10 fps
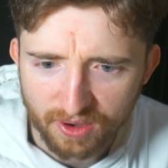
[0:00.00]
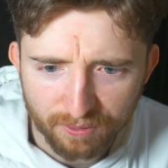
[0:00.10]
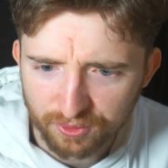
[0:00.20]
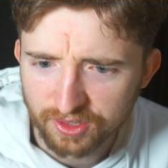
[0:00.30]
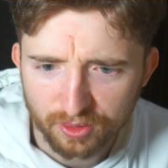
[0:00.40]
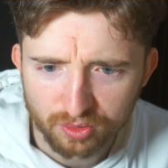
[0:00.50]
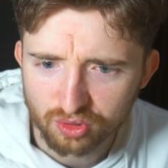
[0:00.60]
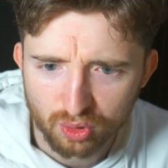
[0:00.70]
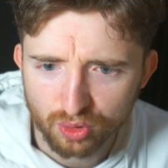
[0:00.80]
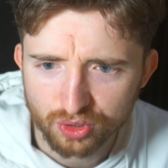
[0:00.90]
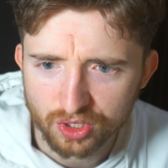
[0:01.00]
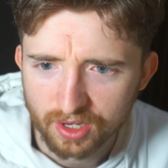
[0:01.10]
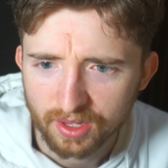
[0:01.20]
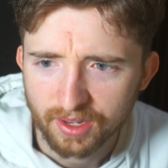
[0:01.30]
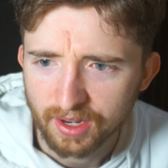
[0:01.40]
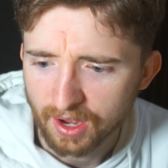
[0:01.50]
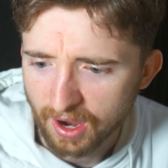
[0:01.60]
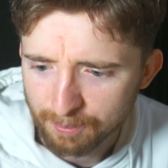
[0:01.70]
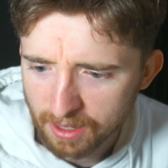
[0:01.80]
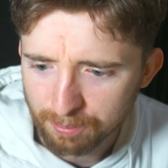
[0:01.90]
Everything looks good.
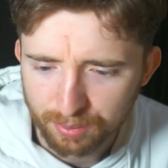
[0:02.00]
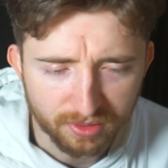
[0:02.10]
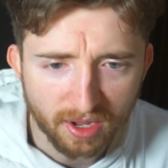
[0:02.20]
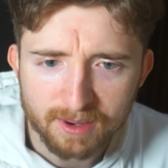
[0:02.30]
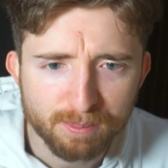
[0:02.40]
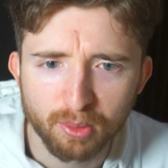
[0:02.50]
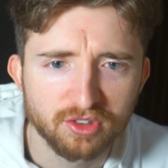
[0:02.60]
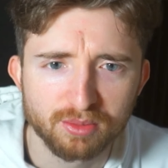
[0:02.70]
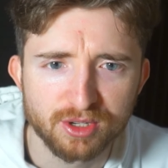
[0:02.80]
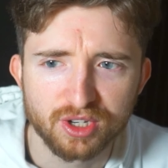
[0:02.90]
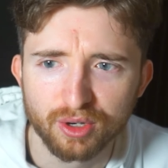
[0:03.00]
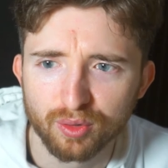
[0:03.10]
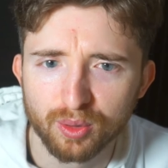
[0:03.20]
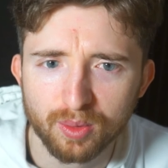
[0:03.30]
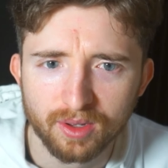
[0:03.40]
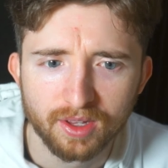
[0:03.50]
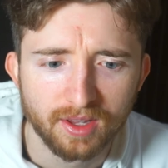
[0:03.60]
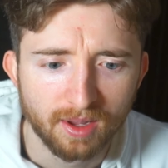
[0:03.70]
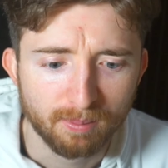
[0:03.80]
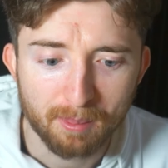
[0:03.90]
I'm up 9 points of material.
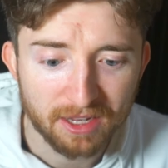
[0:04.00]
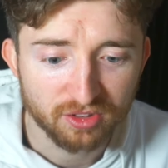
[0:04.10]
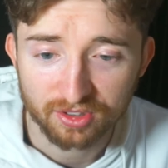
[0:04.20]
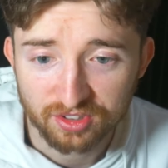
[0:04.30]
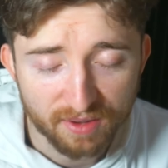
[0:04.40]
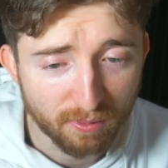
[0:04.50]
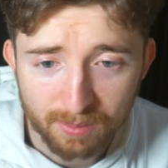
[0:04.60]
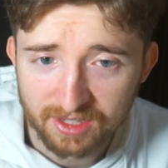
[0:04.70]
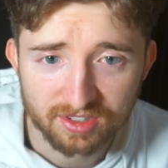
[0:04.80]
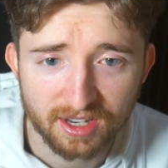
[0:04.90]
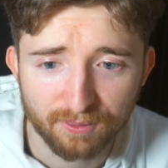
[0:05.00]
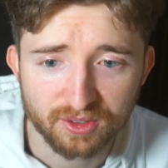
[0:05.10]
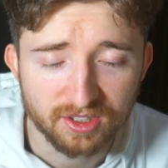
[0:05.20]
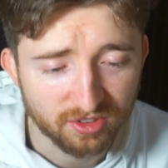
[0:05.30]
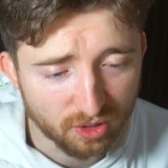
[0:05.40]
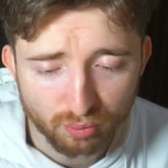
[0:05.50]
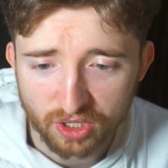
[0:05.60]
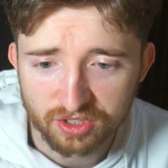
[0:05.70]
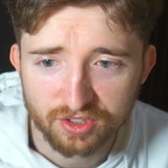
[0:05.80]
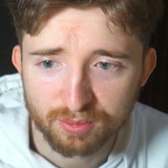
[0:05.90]
My man's got 7 minutes left, and he's still
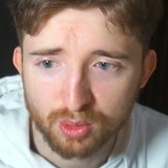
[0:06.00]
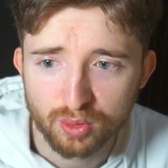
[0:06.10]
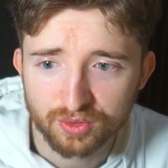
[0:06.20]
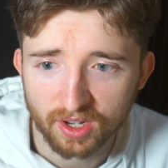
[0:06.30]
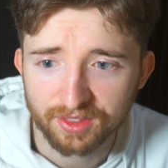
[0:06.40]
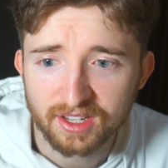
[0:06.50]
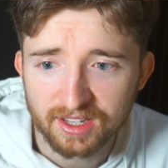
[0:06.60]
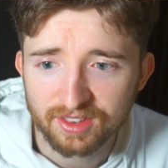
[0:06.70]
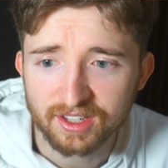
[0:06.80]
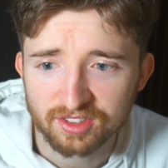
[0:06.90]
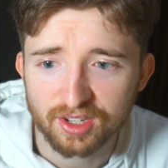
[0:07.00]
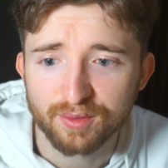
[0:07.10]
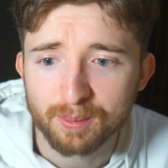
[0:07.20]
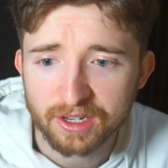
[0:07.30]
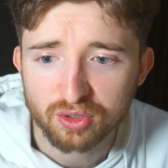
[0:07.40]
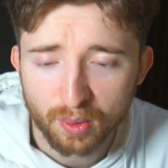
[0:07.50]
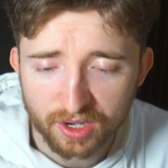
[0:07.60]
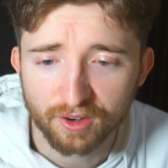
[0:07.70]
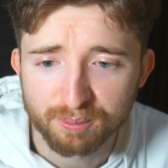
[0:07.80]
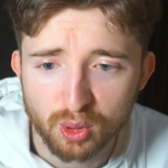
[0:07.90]
rushing his moves. I think he thinks that if he makes
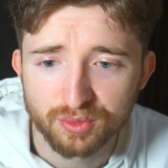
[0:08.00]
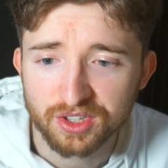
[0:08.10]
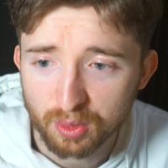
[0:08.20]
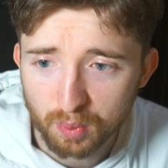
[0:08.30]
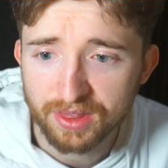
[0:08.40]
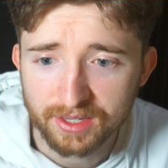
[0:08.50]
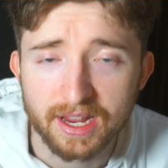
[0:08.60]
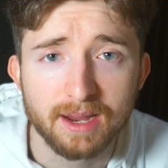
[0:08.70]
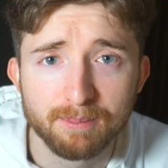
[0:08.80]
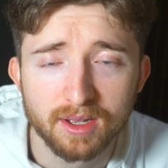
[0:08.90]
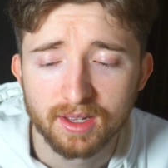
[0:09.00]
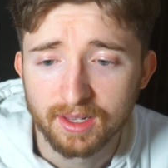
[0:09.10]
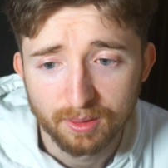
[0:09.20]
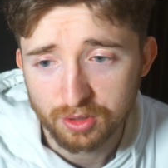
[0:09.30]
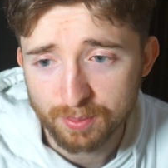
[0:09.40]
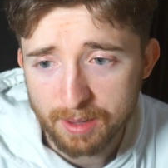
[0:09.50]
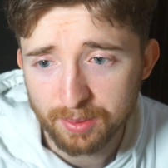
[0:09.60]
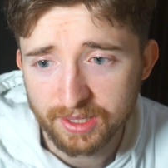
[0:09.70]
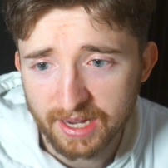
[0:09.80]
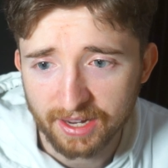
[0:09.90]
quick enough moves, he can win the game, which
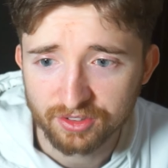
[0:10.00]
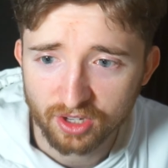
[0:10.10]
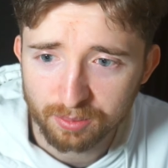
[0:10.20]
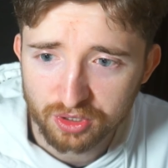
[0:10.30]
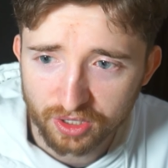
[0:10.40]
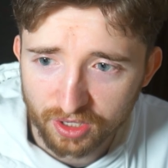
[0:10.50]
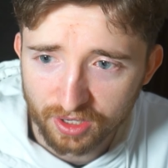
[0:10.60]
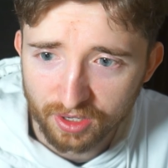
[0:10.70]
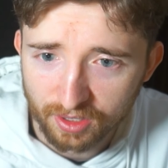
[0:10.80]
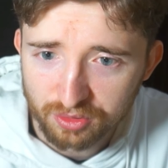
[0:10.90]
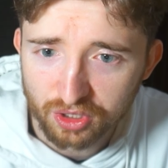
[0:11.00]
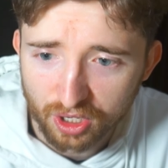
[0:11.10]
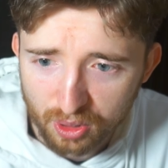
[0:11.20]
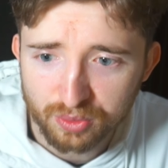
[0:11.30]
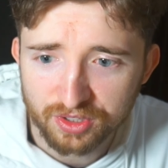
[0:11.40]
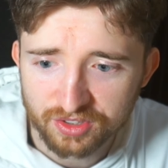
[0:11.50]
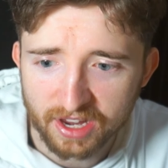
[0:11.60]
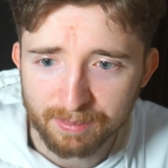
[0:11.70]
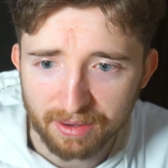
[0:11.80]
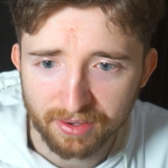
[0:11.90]
maybe he can. So I'm just gonna close this
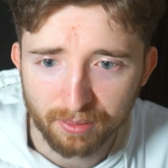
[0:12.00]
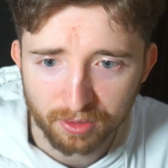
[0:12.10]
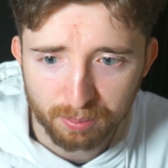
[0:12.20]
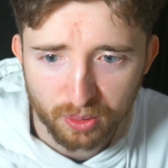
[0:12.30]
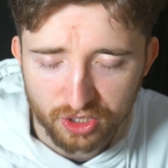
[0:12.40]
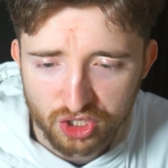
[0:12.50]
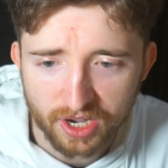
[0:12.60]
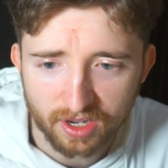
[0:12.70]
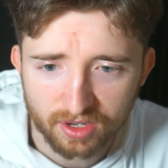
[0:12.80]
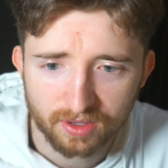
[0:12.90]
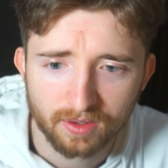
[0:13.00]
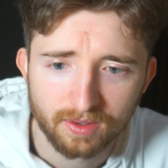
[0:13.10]
game out now. I'm gonna put in a check.